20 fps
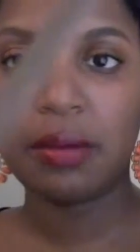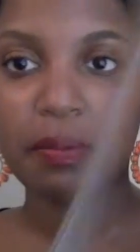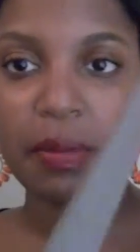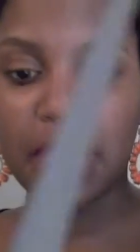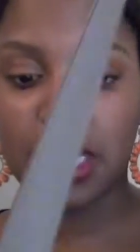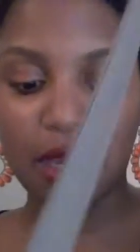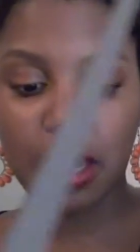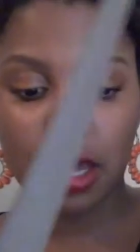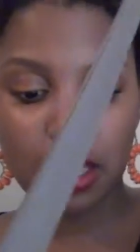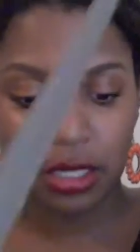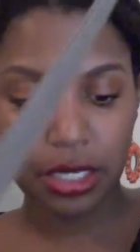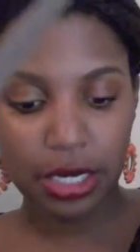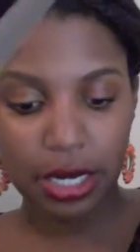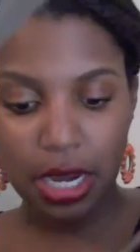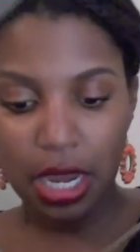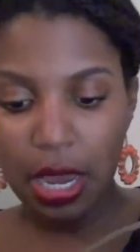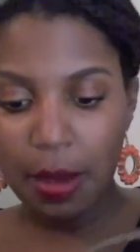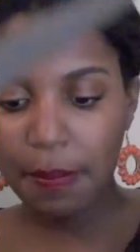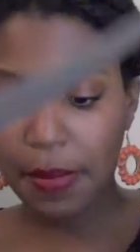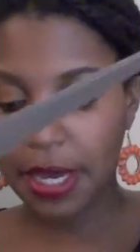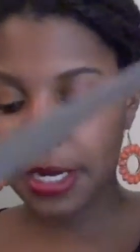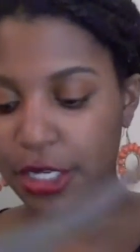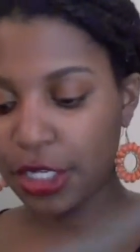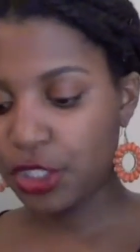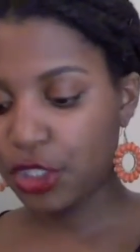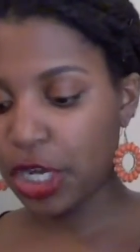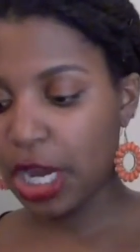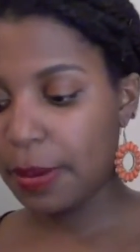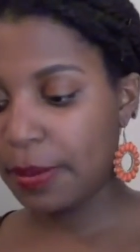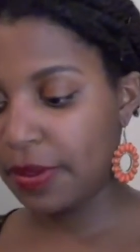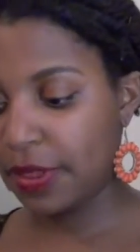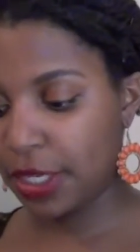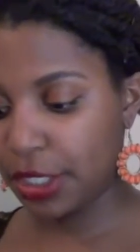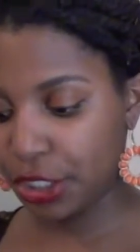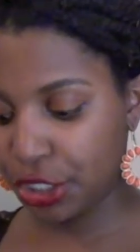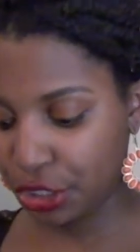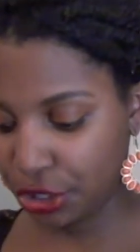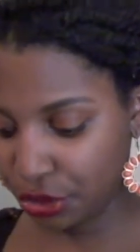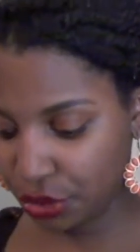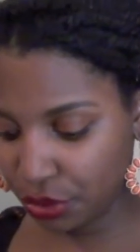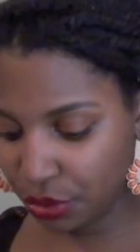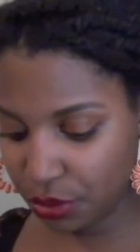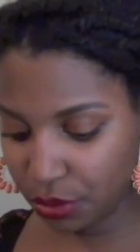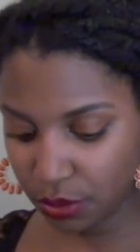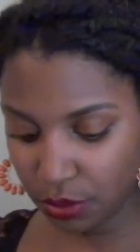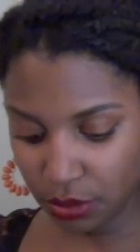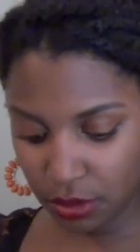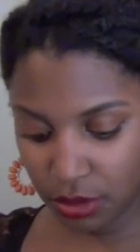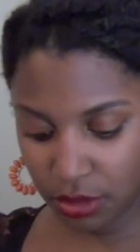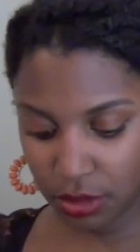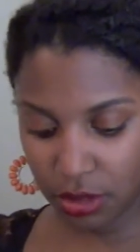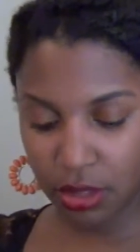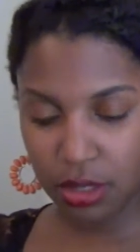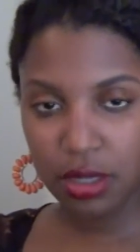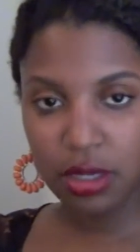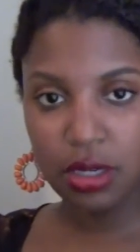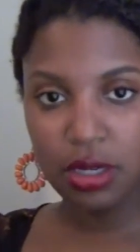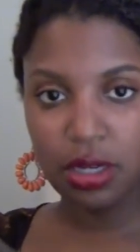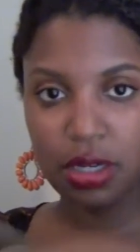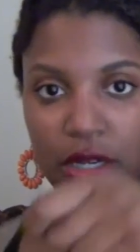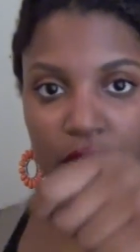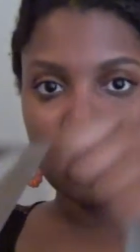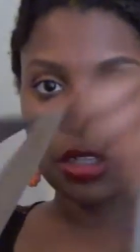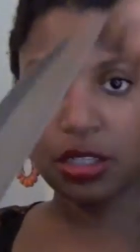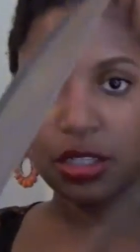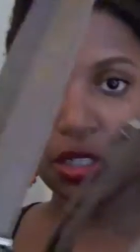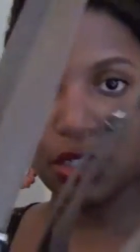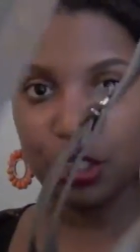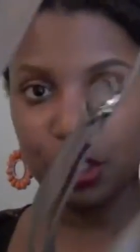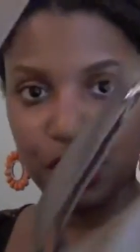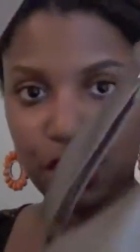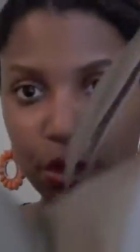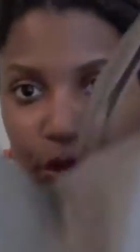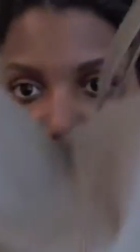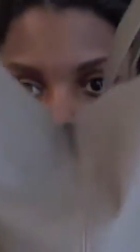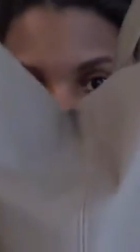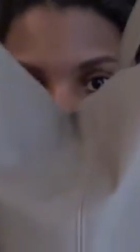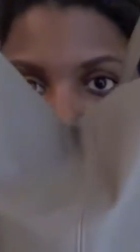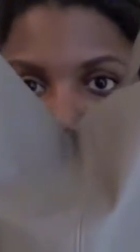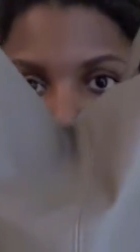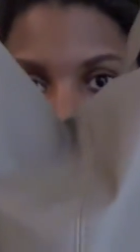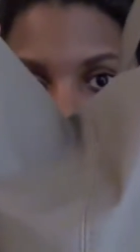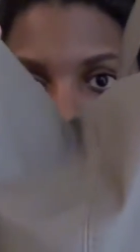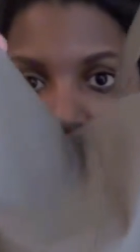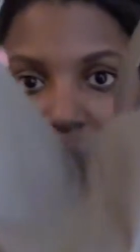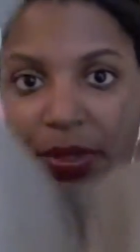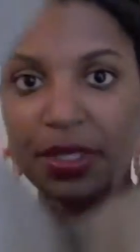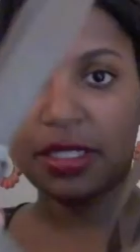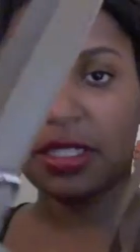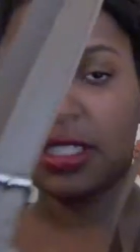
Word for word: mint color body strap and then two shoulder straps